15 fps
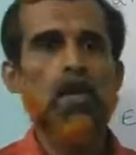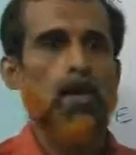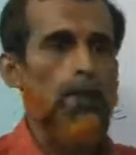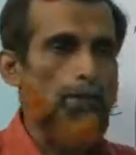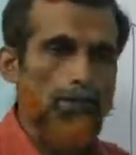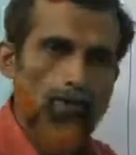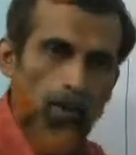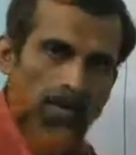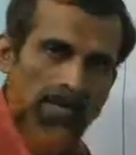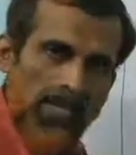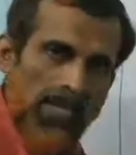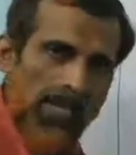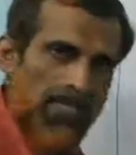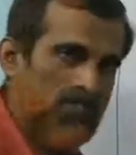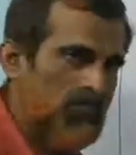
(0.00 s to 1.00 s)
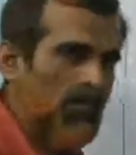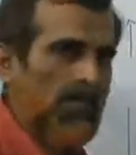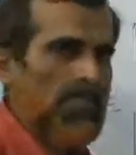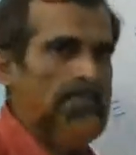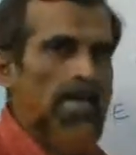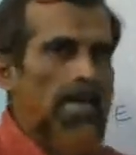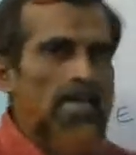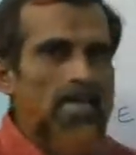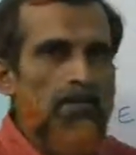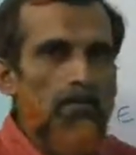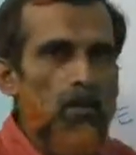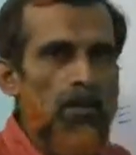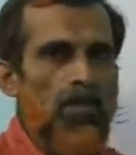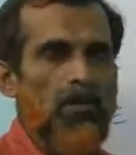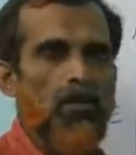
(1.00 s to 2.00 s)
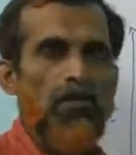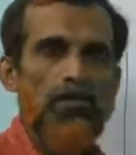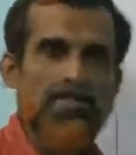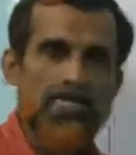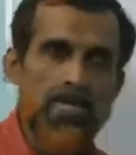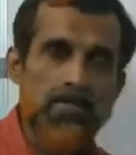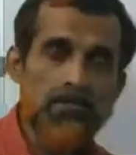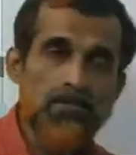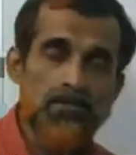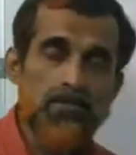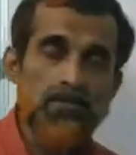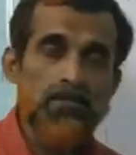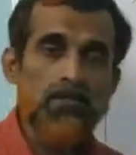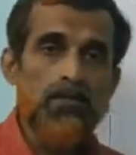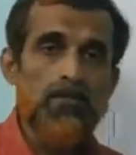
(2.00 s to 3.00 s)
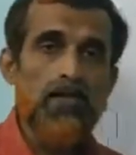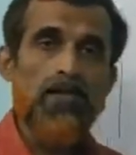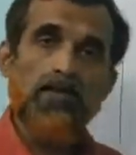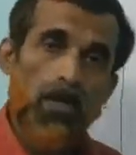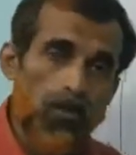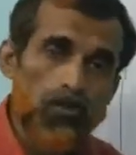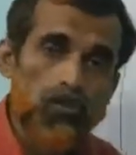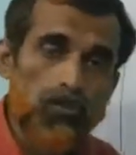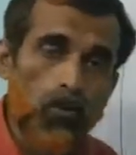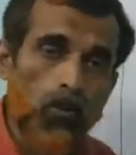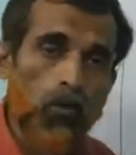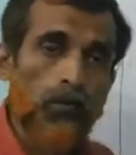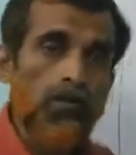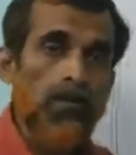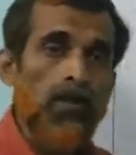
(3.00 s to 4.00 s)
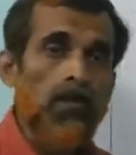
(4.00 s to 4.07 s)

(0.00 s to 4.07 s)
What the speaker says: bonding as well as anti-bonding orbitals, and also